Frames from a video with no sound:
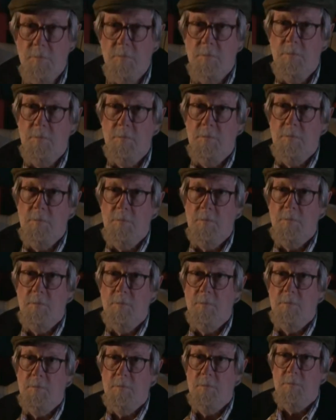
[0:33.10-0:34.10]
get one
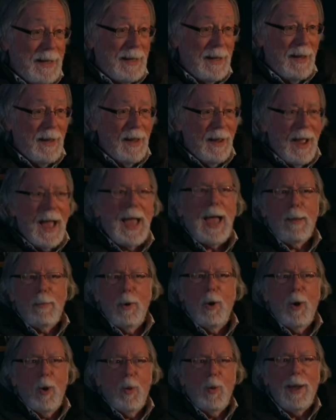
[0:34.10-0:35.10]
ahead of me. I'm
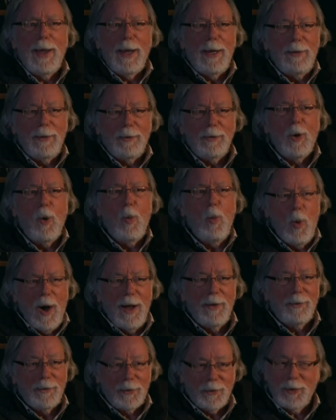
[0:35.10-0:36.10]
always
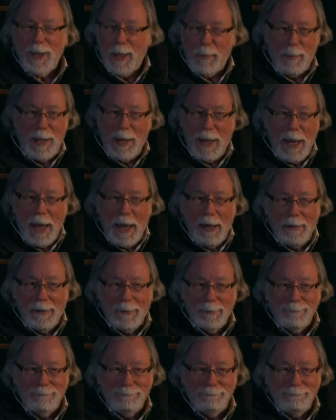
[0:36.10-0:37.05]
one step ahead.